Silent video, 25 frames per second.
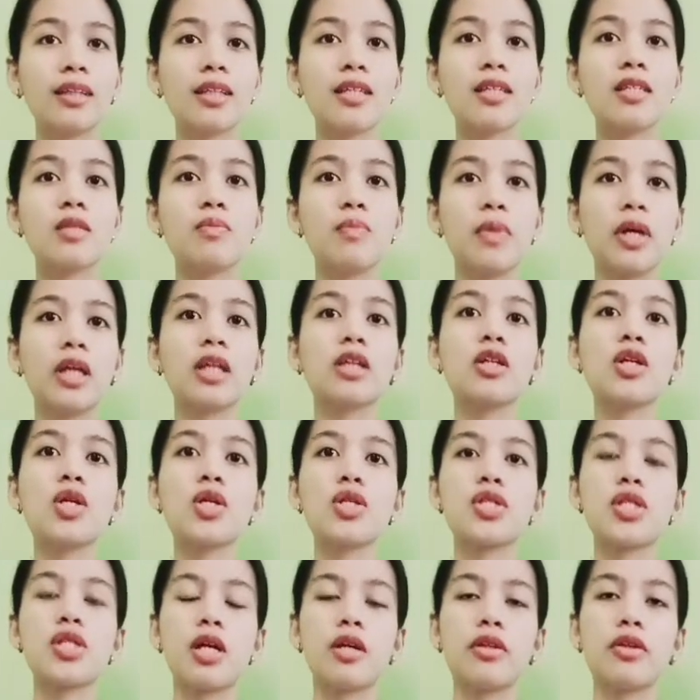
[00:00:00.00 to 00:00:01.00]
is being
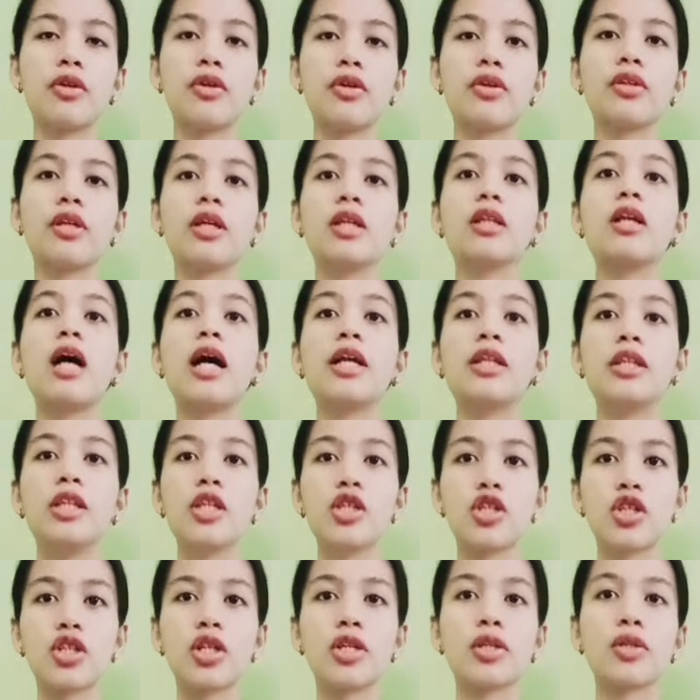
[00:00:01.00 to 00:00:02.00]
considered in
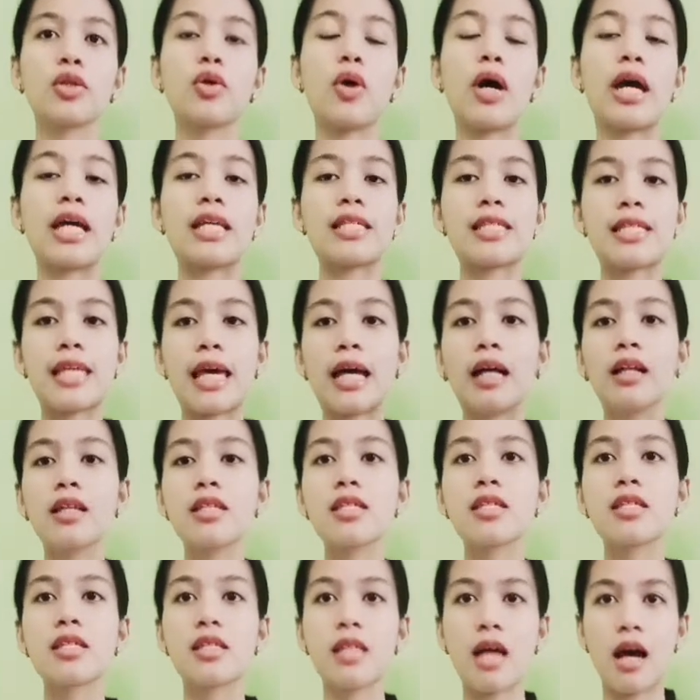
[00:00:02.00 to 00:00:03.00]
addition to a
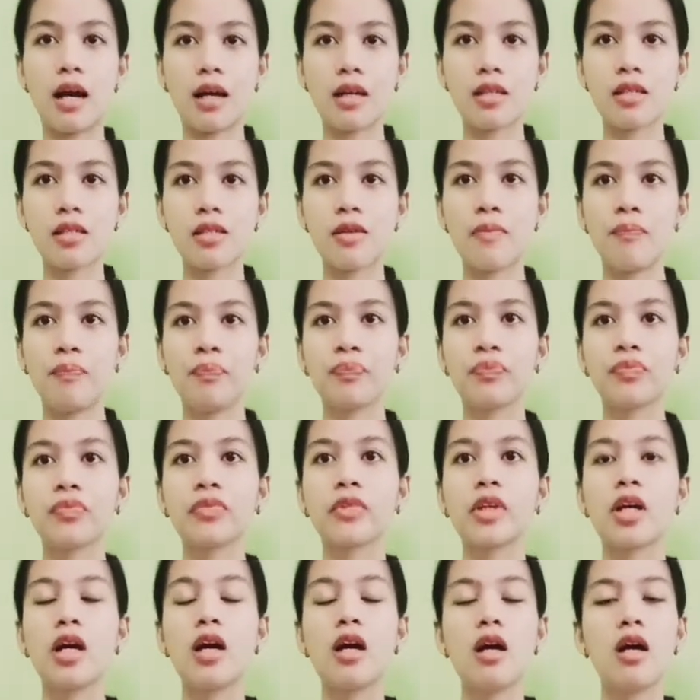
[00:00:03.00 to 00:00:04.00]
sales tax.
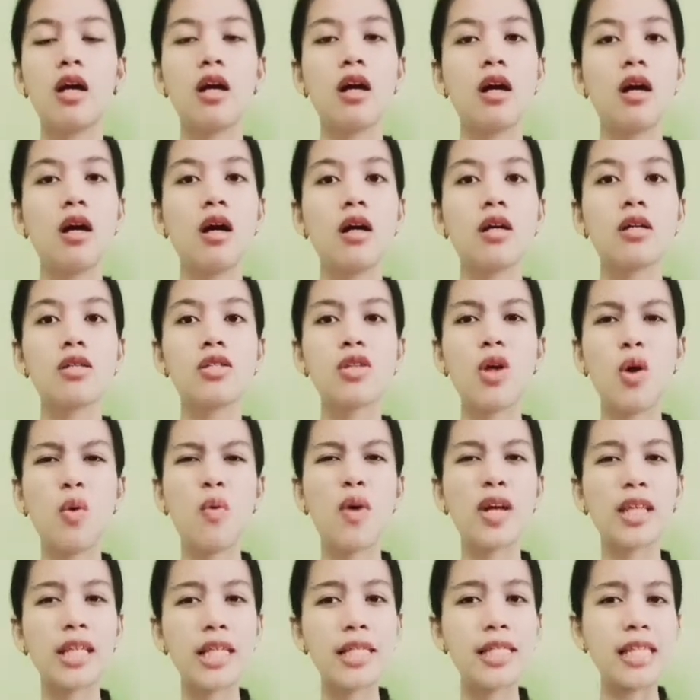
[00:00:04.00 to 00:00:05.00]
So
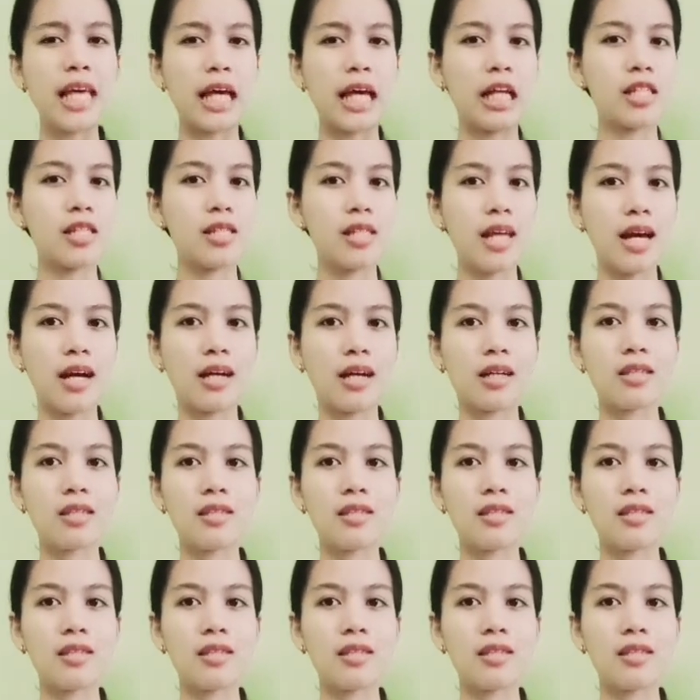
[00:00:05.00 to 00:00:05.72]
what is sales tax?